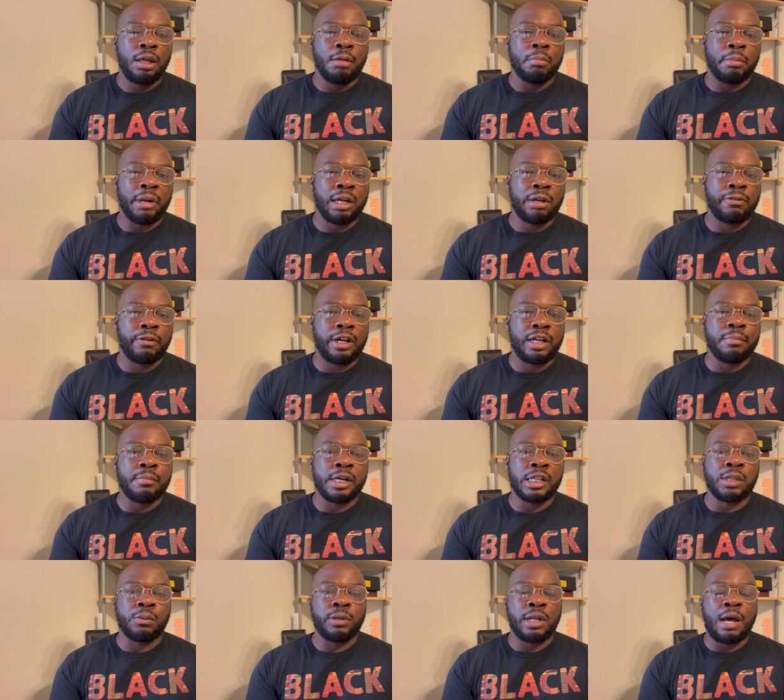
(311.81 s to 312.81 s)
My
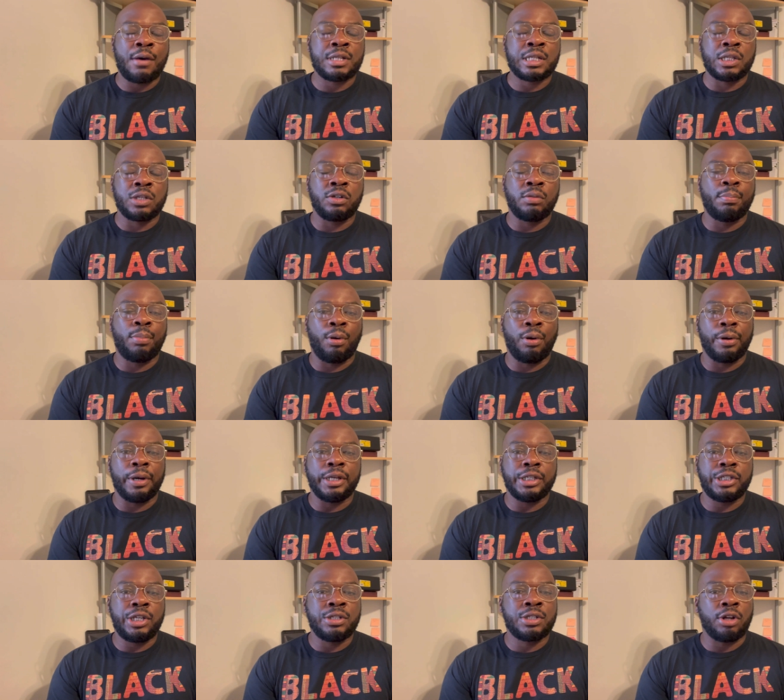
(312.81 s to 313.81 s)
grandmother, when I was a little boy,
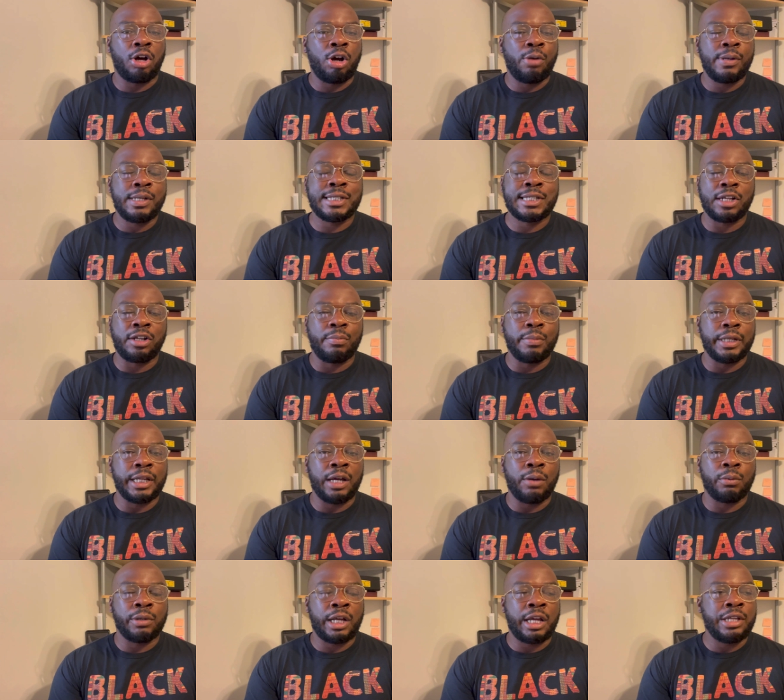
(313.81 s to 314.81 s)
she used to always tell me
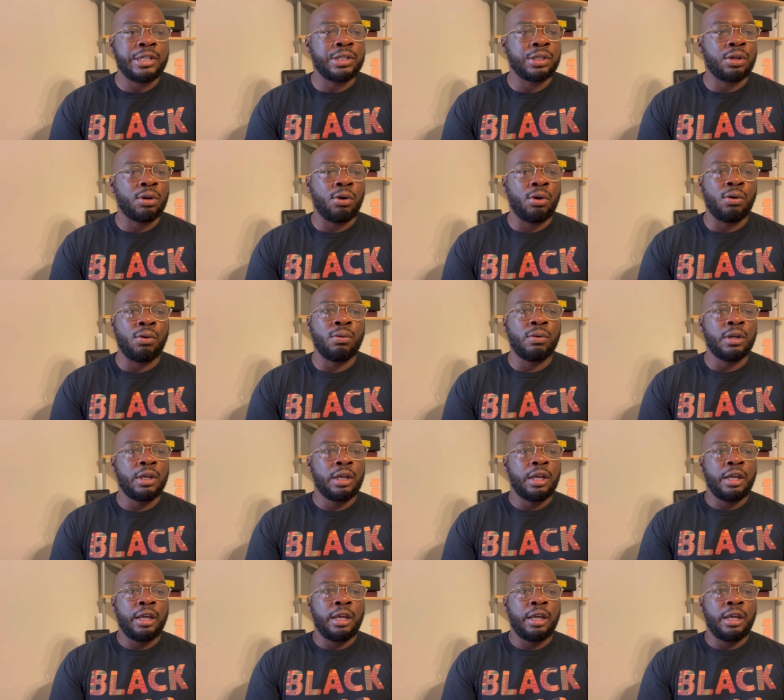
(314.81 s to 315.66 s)
that when I used to go